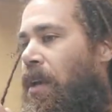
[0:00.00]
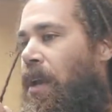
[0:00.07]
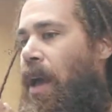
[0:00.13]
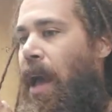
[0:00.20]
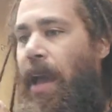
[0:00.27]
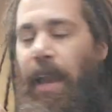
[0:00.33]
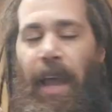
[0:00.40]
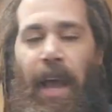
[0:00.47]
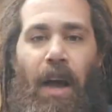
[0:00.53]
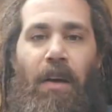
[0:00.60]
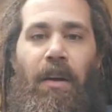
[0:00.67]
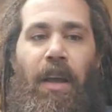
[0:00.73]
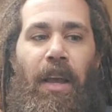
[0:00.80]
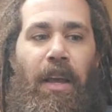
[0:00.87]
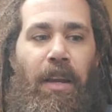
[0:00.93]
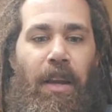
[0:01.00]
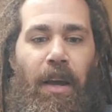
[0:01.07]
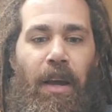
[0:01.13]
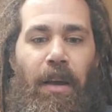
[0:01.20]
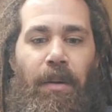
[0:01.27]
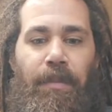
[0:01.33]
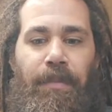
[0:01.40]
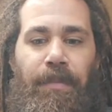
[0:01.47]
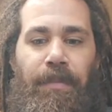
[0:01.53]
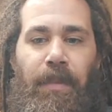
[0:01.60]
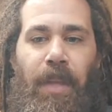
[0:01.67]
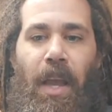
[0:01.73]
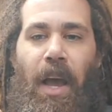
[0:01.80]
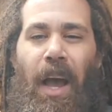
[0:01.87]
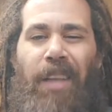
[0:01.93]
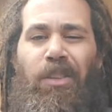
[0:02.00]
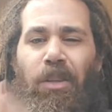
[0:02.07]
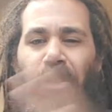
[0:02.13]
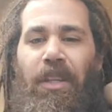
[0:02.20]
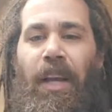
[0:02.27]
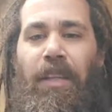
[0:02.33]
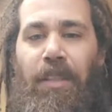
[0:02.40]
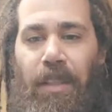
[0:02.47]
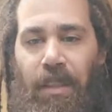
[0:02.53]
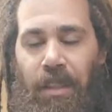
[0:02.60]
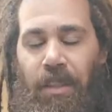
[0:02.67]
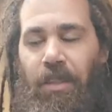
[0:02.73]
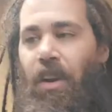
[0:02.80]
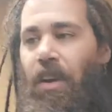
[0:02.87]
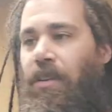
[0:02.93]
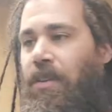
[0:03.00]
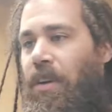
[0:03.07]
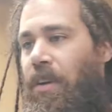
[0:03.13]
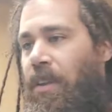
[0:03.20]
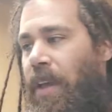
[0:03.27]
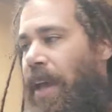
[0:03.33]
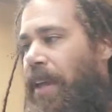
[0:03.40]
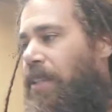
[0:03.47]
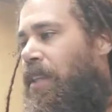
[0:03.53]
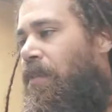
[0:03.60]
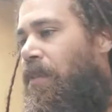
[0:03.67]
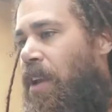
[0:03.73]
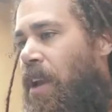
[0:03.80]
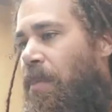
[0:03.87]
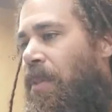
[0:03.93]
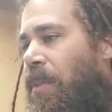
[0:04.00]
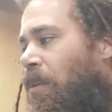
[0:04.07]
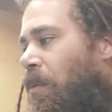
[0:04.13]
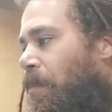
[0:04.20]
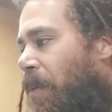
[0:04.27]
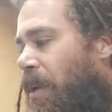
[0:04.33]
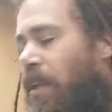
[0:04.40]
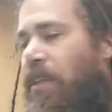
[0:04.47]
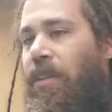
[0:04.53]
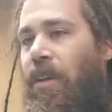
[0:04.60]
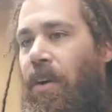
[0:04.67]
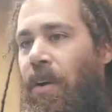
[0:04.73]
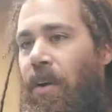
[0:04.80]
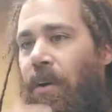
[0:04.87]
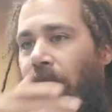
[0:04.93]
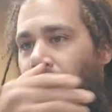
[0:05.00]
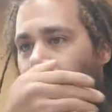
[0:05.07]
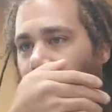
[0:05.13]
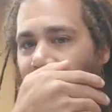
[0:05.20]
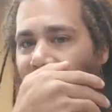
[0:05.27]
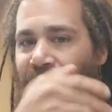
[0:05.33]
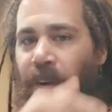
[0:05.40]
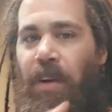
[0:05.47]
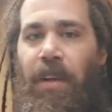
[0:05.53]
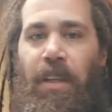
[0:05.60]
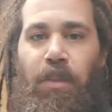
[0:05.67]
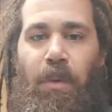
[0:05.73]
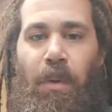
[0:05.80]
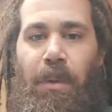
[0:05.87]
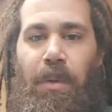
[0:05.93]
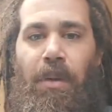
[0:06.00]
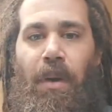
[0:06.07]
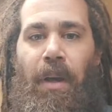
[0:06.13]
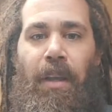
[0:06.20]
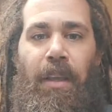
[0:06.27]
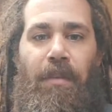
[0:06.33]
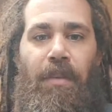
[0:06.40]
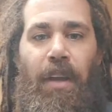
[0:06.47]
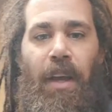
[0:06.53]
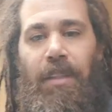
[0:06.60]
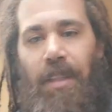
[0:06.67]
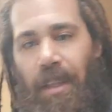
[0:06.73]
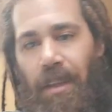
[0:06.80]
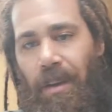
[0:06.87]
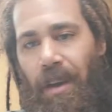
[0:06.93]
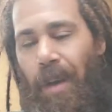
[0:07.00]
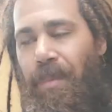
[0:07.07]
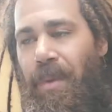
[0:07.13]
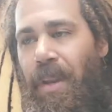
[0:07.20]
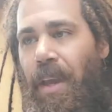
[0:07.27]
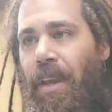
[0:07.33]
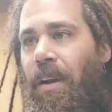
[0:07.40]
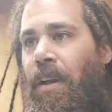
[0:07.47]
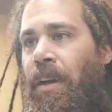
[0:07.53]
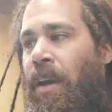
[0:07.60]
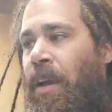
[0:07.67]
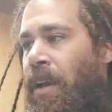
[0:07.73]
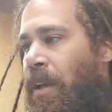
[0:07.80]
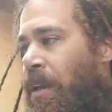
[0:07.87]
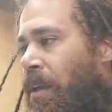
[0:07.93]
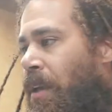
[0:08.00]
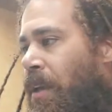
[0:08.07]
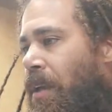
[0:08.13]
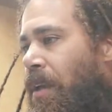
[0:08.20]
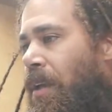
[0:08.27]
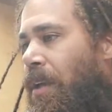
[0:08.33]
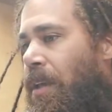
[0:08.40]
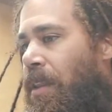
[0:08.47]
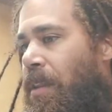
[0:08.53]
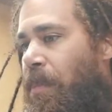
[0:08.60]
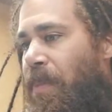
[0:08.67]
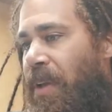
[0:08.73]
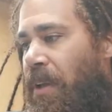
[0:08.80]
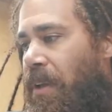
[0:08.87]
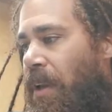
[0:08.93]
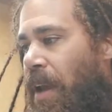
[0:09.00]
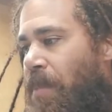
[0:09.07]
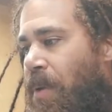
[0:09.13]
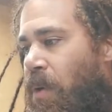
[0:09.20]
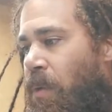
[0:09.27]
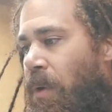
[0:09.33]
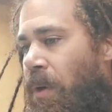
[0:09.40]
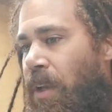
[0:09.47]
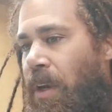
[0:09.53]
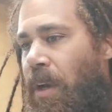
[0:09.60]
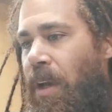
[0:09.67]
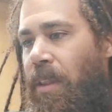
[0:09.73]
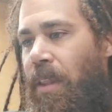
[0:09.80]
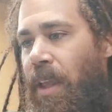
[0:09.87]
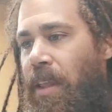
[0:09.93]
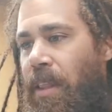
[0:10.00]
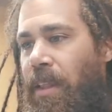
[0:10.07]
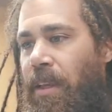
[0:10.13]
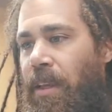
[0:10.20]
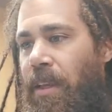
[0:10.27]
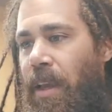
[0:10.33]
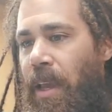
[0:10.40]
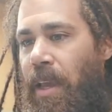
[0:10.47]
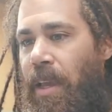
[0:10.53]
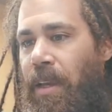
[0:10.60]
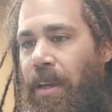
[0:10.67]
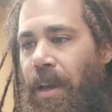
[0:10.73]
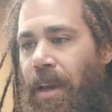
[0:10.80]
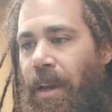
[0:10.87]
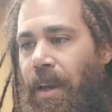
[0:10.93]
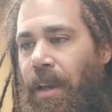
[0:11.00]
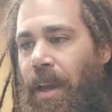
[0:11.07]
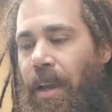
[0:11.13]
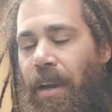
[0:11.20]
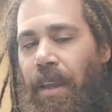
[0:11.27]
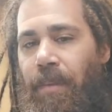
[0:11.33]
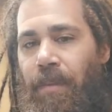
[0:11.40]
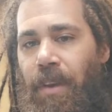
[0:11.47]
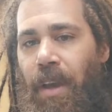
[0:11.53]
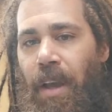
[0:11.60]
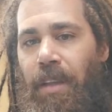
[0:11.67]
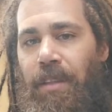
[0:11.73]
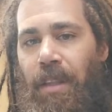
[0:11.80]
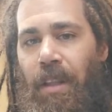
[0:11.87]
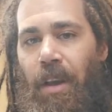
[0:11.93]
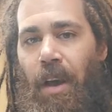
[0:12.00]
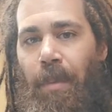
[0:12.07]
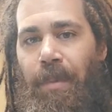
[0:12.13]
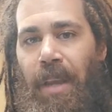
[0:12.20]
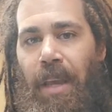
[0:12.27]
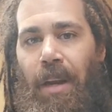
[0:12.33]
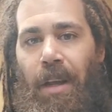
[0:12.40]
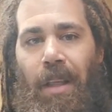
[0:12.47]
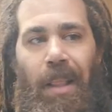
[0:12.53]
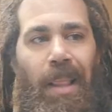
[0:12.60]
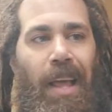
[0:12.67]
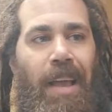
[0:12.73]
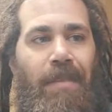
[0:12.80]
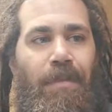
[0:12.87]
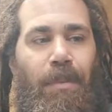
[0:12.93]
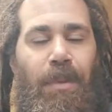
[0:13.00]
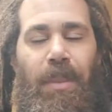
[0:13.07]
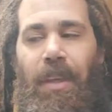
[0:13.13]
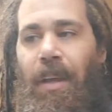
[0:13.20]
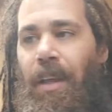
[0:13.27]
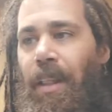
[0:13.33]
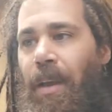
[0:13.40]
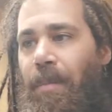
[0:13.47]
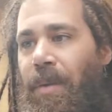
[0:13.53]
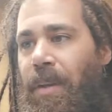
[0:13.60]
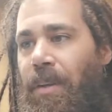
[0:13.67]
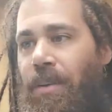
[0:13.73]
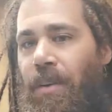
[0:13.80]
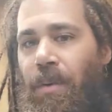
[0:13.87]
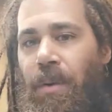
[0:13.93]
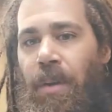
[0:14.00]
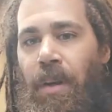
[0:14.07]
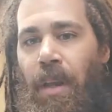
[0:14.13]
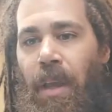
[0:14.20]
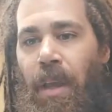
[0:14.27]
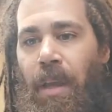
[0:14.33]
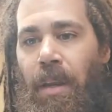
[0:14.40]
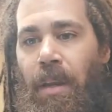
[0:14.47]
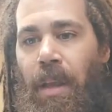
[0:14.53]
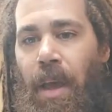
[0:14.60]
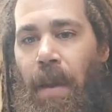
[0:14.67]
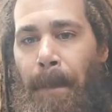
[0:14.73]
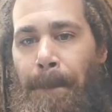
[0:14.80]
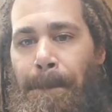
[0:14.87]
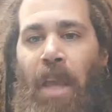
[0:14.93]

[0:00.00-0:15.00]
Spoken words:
hang out, and yeah, I told you guys I'm gonna start turning the activity up a little bit. So I figure that's what we do. I'll give you guys a little update on the build I've been working on lately, and kind of give you guys a little update on life, what the hell I've been doing, and yeah,